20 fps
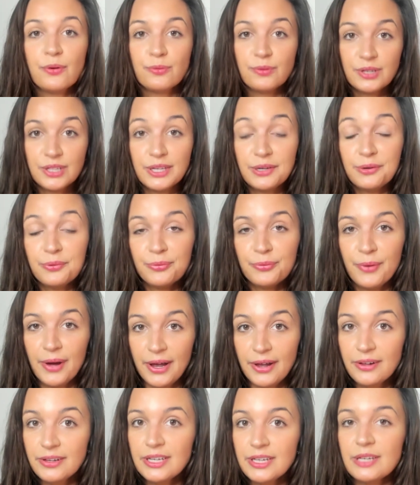really
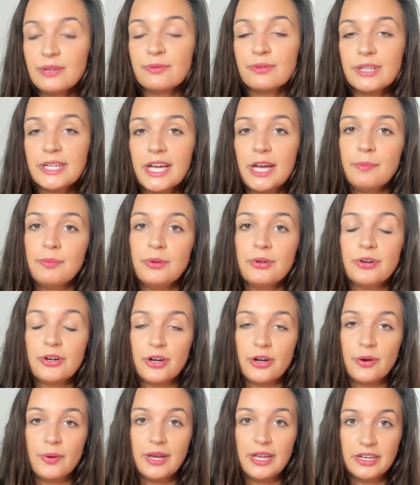well can really help you
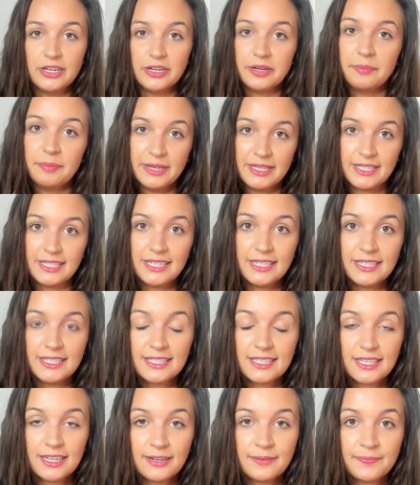grow in your business.